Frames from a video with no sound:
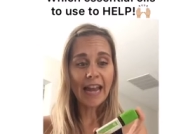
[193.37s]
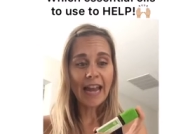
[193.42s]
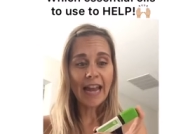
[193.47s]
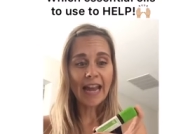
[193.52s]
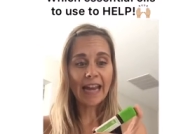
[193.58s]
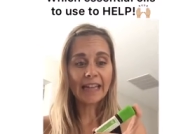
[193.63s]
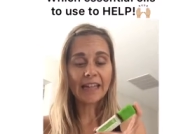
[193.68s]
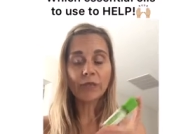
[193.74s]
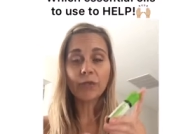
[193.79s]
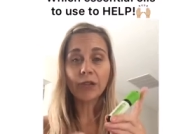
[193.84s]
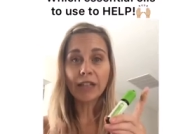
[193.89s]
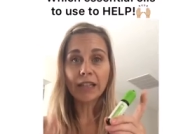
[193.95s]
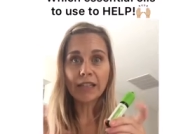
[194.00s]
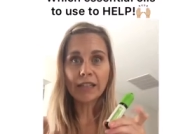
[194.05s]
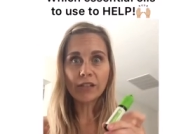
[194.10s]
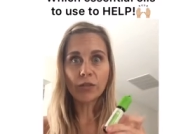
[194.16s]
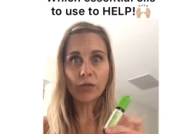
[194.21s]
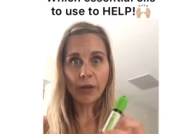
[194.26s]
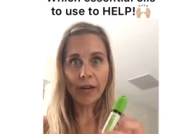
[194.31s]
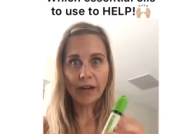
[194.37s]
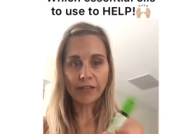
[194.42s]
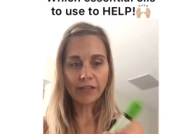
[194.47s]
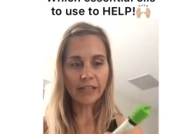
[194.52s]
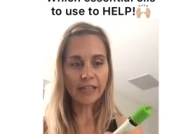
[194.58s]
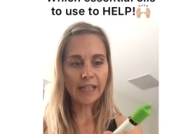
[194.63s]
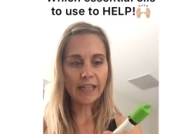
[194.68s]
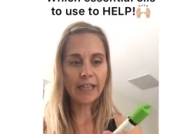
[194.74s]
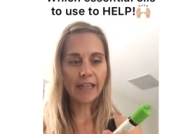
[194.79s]
and it really is
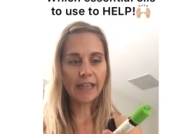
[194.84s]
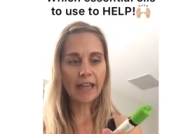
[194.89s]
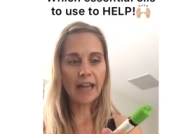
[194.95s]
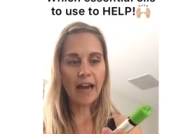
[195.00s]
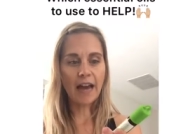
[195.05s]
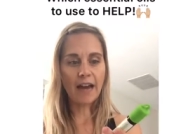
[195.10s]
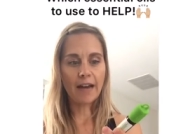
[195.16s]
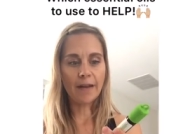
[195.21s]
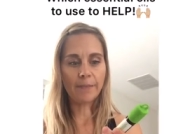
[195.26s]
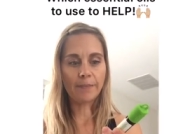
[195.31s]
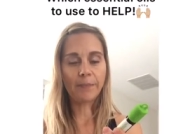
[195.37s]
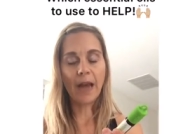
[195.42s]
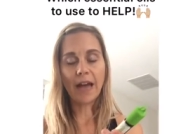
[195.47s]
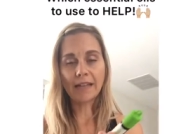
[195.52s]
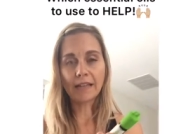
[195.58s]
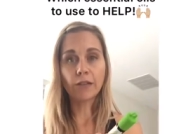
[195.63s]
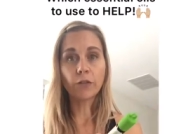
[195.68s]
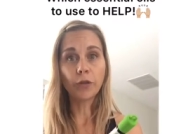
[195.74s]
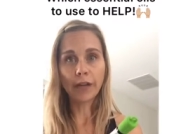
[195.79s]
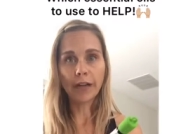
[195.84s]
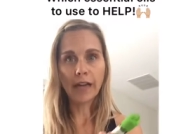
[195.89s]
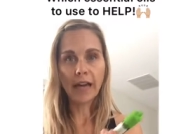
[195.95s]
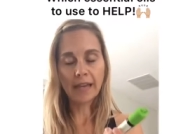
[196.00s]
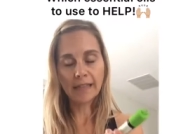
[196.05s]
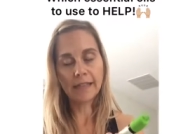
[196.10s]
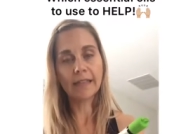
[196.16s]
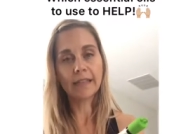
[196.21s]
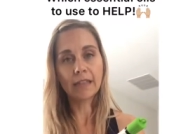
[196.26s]
grounding, um, as the
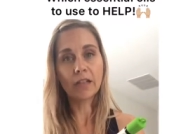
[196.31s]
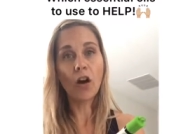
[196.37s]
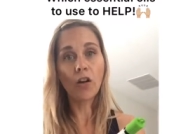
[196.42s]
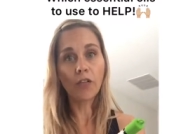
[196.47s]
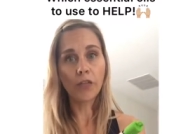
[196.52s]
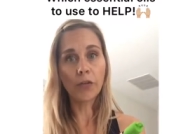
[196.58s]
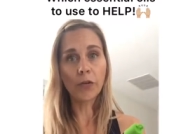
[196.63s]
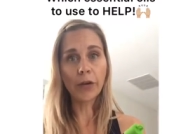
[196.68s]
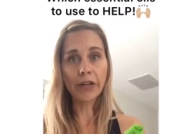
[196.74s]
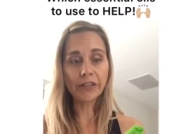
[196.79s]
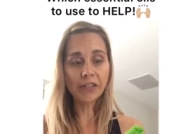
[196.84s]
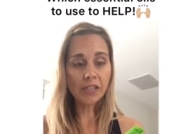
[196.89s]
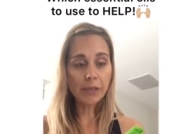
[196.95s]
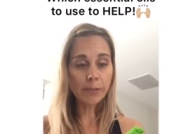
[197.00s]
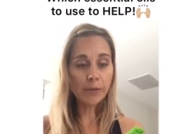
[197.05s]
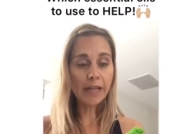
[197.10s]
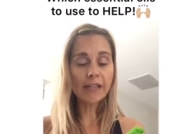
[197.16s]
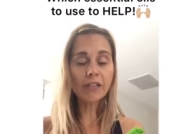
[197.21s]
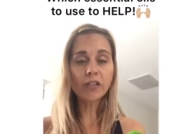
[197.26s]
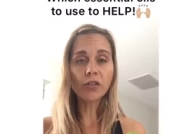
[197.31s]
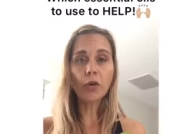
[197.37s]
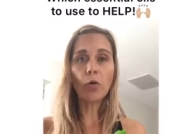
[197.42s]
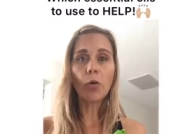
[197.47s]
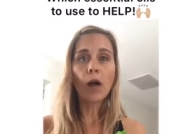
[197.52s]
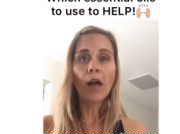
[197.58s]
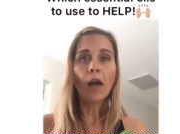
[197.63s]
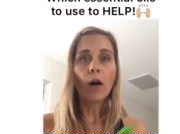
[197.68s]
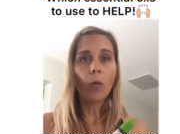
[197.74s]
as it's called, the grounding blend.
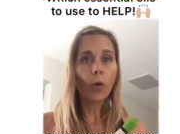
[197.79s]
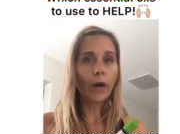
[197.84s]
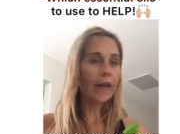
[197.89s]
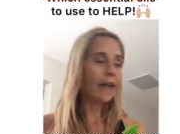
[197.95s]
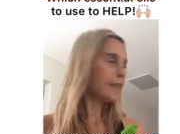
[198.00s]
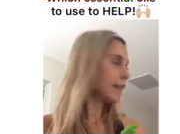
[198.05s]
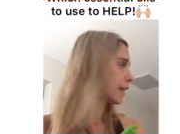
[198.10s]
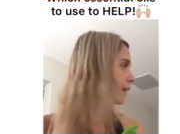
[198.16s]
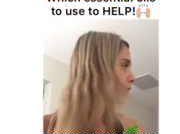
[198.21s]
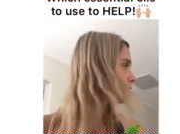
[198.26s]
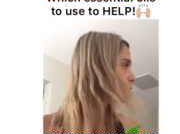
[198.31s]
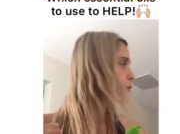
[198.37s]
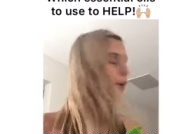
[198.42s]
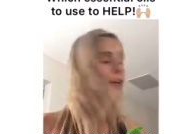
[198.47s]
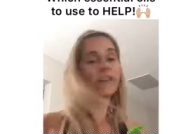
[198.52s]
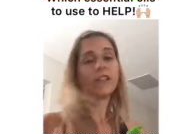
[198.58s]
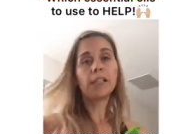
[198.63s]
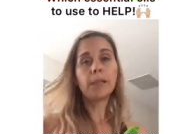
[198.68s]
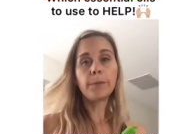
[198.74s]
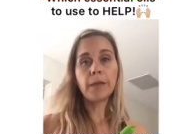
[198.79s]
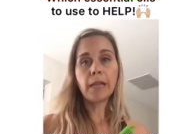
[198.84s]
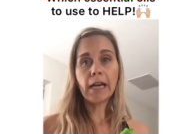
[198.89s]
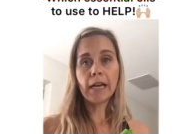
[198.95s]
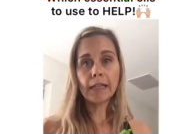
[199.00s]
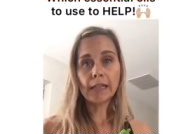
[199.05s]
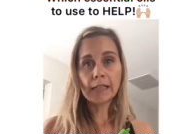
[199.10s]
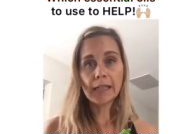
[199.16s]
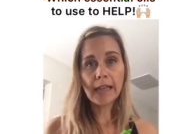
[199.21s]
So when I think of grounding
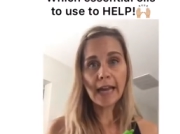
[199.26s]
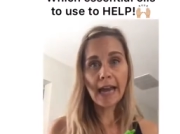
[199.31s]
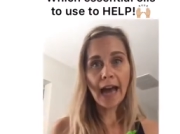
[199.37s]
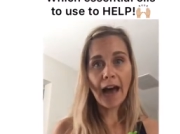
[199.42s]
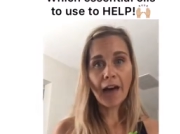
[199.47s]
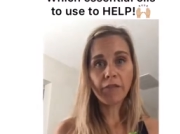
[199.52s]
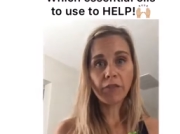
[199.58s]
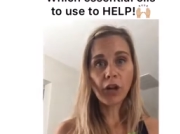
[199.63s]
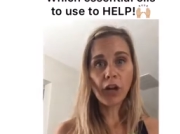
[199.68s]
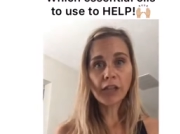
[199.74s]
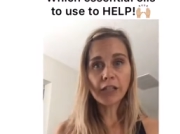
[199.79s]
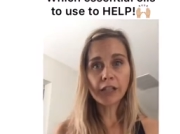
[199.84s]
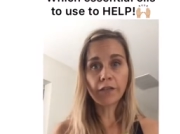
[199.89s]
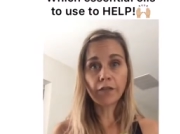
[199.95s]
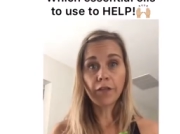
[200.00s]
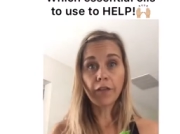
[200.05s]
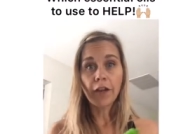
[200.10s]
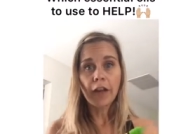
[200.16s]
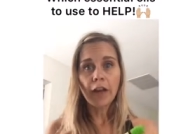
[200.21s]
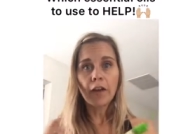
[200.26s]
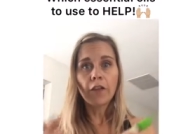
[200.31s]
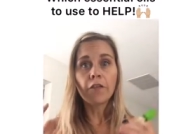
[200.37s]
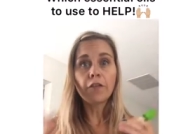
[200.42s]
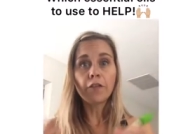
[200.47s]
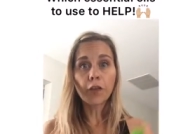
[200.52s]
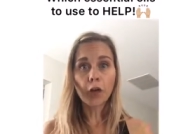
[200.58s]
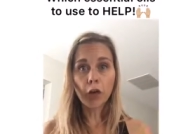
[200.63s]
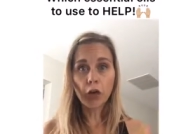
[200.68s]
blends, they have lots of
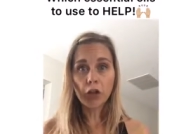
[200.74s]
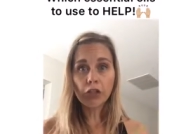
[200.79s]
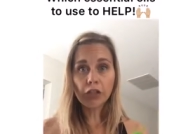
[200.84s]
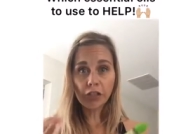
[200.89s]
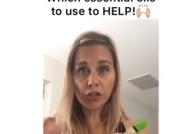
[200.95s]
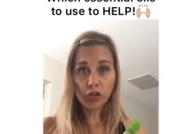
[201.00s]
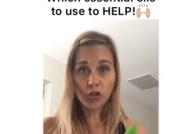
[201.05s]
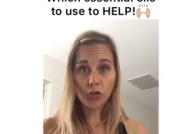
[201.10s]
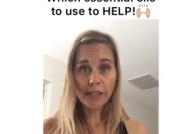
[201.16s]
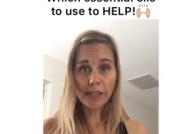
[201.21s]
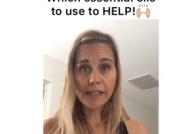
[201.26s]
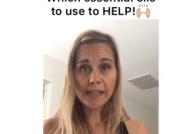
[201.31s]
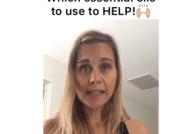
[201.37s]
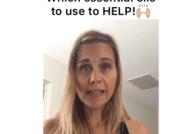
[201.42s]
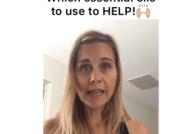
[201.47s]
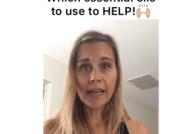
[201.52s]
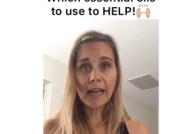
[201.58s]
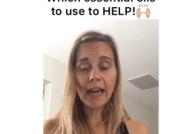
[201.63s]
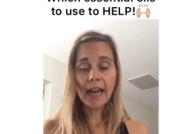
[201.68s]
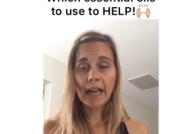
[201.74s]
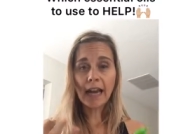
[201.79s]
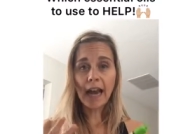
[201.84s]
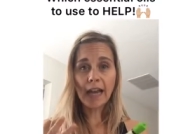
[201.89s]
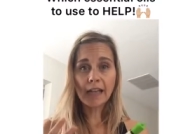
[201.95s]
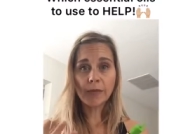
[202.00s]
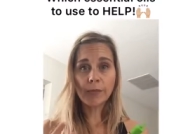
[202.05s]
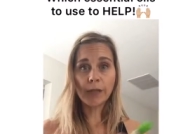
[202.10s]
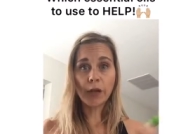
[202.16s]
firs and trees in it, and
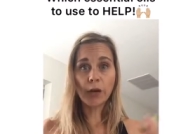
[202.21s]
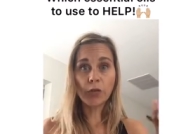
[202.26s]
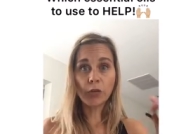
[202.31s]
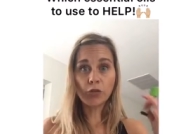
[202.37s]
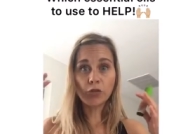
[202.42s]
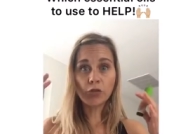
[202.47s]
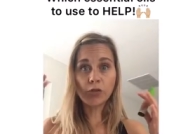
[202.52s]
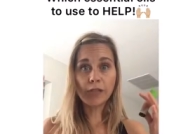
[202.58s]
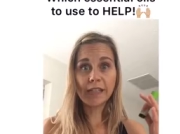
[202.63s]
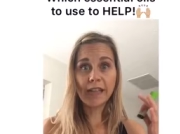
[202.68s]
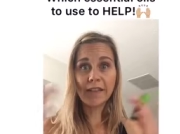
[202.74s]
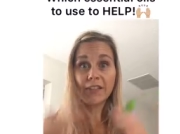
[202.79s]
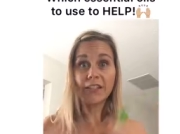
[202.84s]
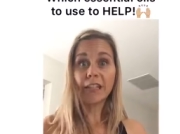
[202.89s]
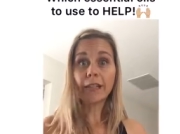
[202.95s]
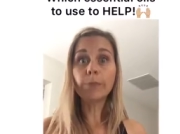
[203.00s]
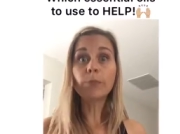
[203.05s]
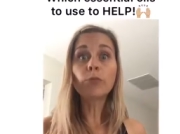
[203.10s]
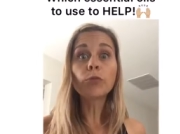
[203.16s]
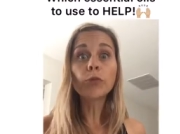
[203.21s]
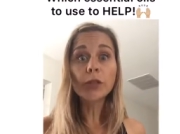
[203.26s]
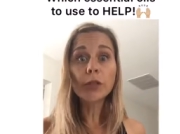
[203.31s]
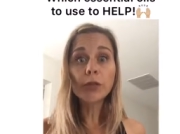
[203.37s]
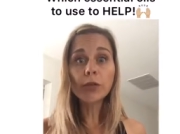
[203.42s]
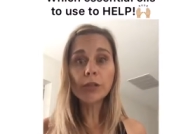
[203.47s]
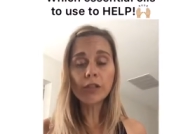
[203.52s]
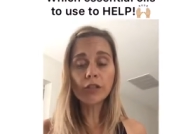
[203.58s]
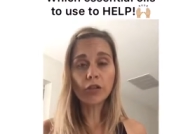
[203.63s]
as we know, those trees have deep
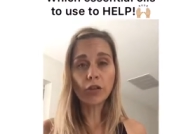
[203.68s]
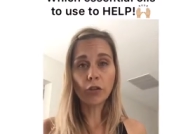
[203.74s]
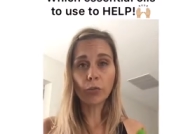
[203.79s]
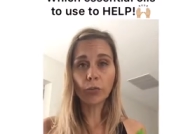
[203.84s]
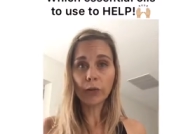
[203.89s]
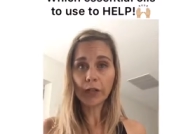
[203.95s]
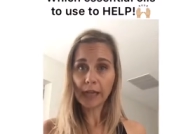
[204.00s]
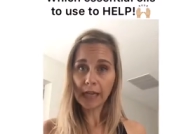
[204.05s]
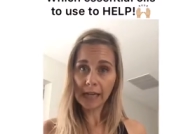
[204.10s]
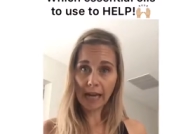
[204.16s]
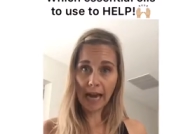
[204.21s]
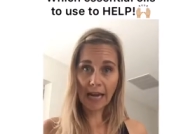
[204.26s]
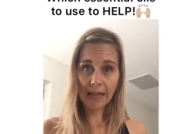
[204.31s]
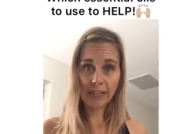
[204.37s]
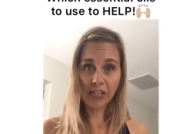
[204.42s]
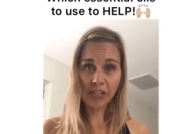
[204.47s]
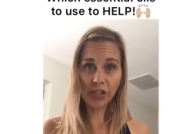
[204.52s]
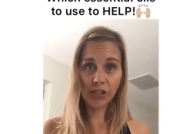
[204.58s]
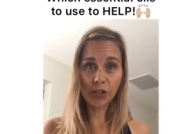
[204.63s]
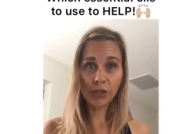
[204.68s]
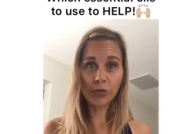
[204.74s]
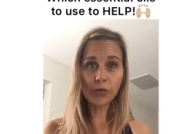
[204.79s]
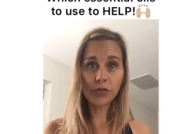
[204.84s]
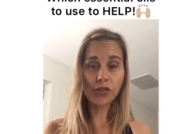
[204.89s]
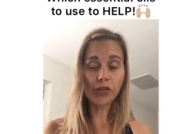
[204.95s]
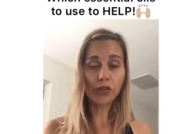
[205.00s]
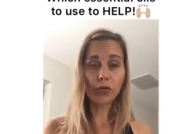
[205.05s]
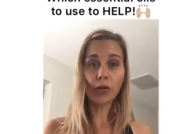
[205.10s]
roots, so they're really connecting you
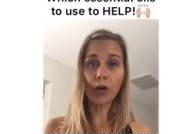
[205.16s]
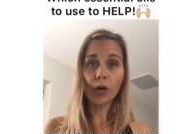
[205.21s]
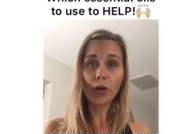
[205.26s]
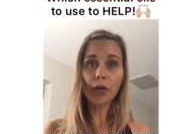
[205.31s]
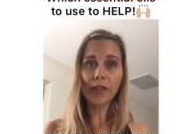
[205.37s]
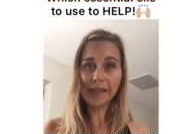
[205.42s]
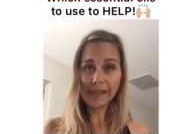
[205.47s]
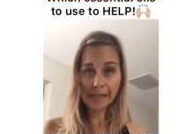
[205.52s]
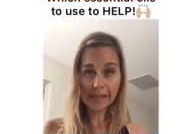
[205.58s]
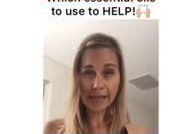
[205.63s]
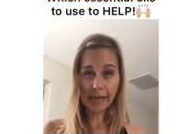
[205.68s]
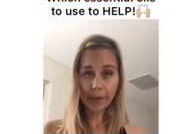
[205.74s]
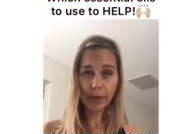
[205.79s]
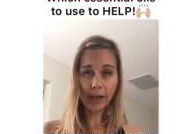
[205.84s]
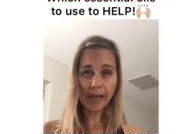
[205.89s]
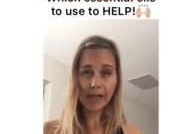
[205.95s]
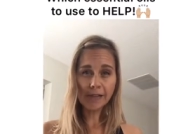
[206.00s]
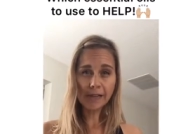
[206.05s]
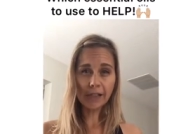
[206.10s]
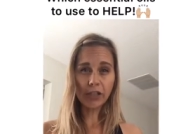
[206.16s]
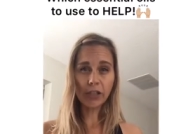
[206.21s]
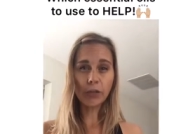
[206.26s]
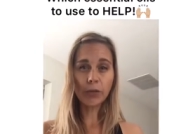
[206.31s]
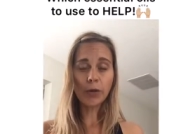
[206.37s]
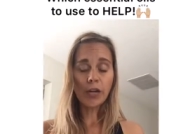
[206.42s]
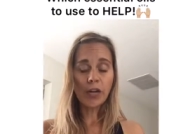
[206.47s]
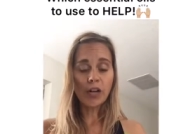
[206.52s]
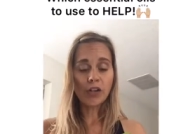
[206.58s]
to the earth and stabilizing
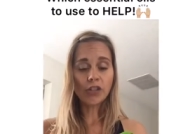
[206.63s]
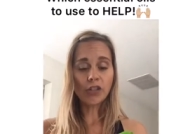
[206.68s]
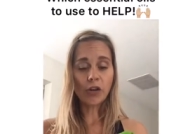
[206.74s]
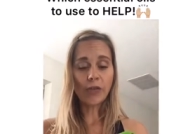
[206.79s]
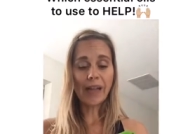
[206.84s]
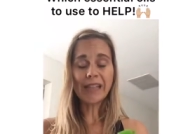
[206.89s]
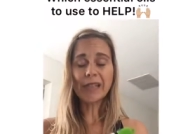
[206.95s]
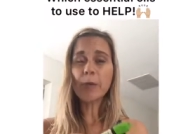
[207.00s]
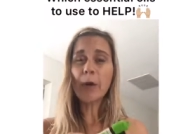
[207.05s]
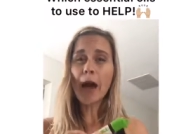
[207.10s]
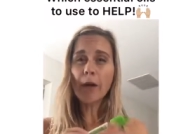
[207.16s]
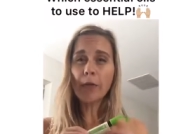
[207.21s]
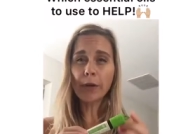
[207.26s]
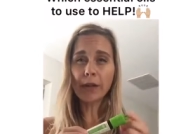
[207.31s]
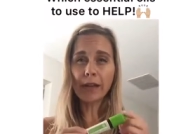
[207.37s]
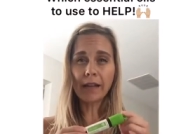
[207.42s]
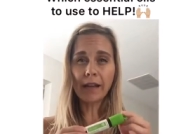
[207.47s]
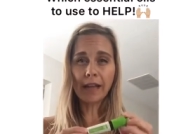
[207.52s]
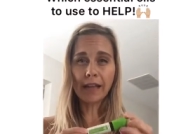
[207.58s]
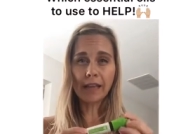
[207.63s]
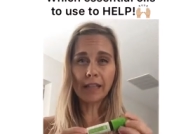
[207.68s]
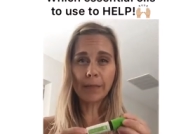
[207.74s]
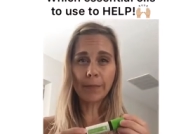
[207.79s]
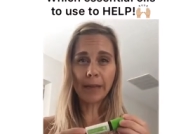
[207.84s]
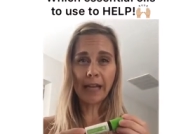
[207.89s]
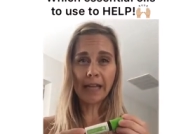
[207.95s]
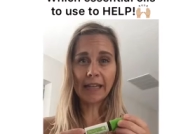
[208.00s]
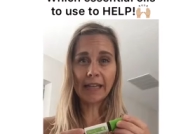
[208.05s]
you. So that's why I really like this
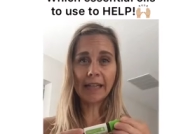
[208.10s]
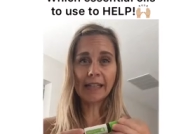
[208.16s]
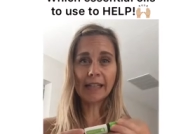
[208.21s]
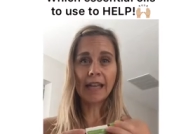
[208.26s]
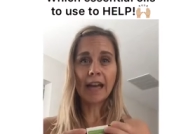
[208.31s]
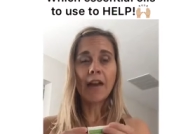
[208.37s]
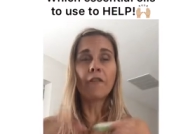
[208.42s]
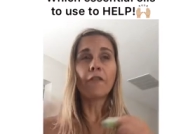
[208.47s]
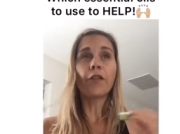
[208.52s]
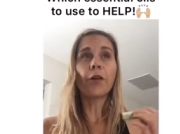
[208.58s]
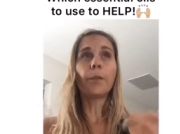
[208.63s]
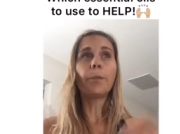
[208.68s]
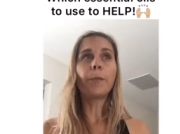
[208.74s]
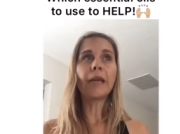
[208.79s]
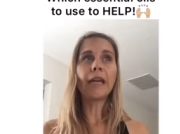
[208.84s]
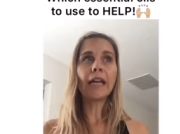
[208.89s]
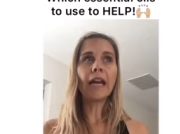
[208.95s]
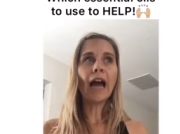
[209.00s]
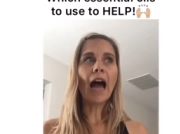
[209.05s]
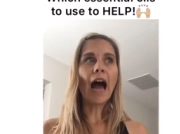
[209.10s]
blend, because for me,